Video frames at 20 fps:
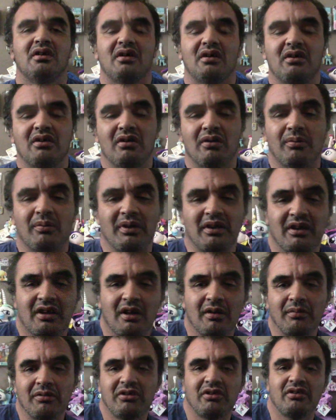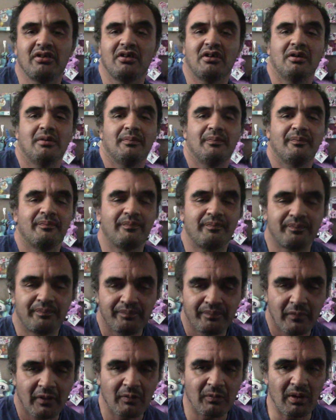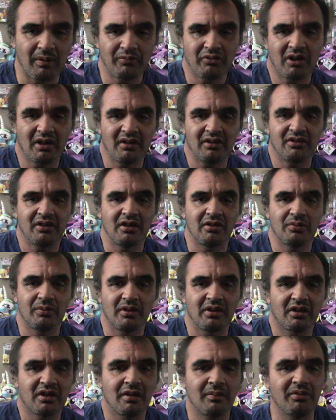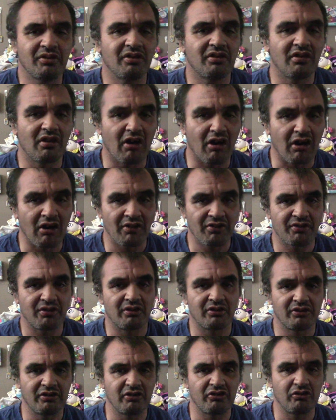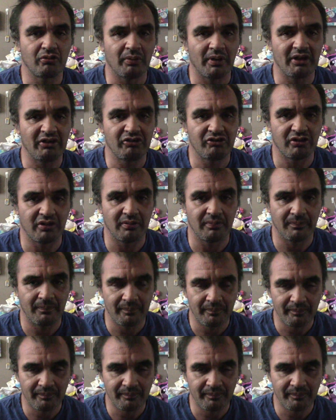you know, when it comes to the, what I'm trying to say is when it comes to the Arthur situation,